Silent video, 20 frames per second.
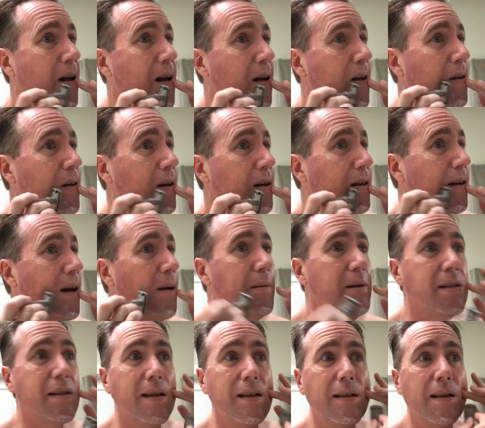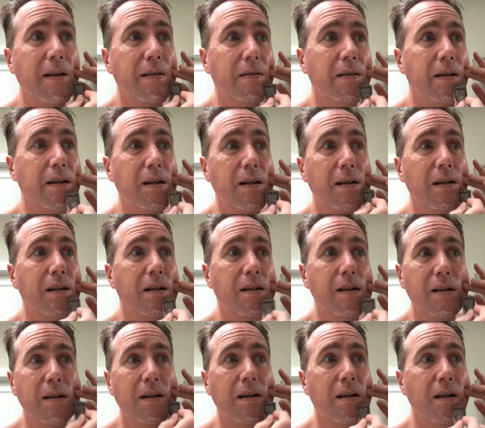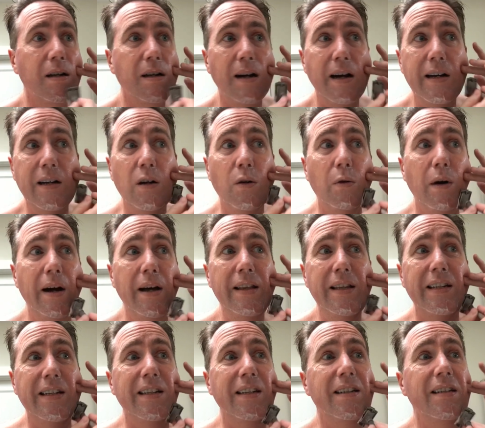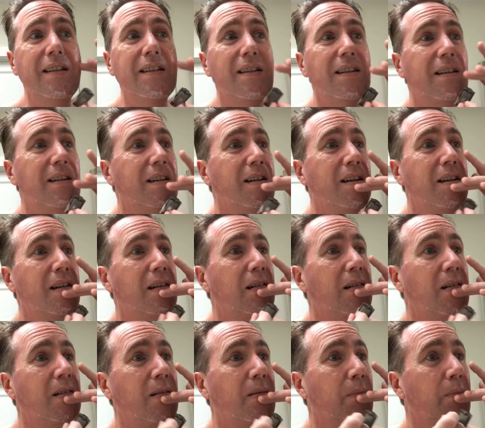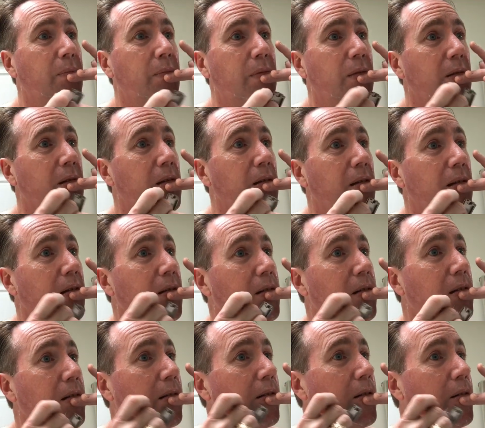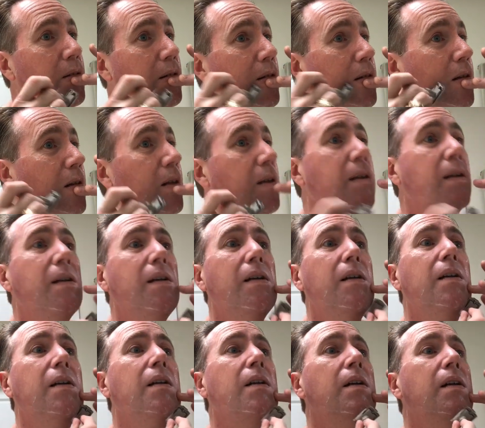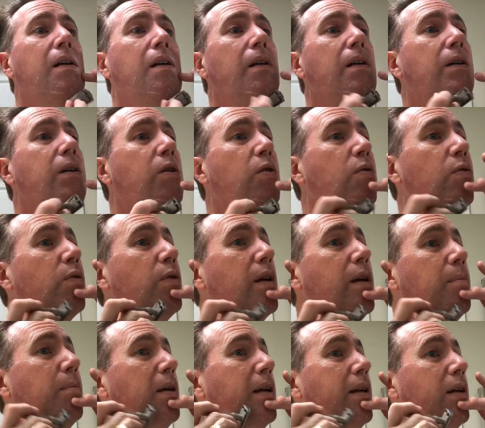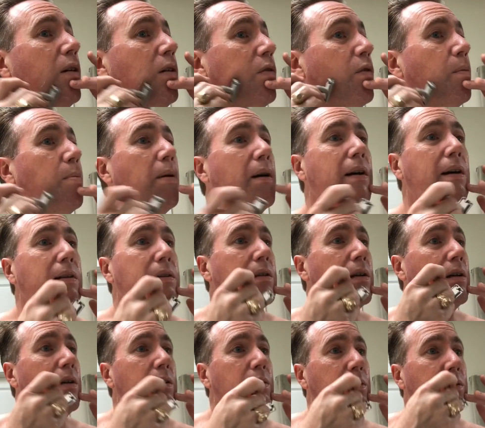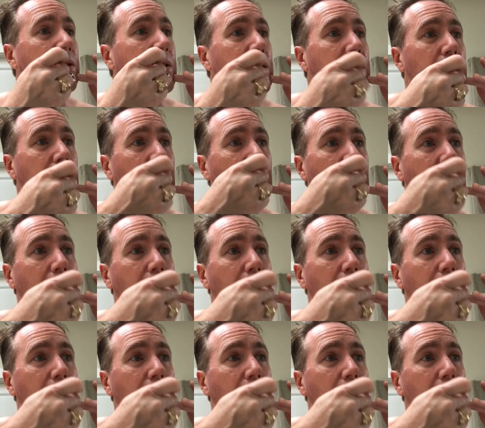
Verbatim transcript: That was the dumbest thing they ever did. I know why they did it. So they could sell those incredibly overpriced cartridges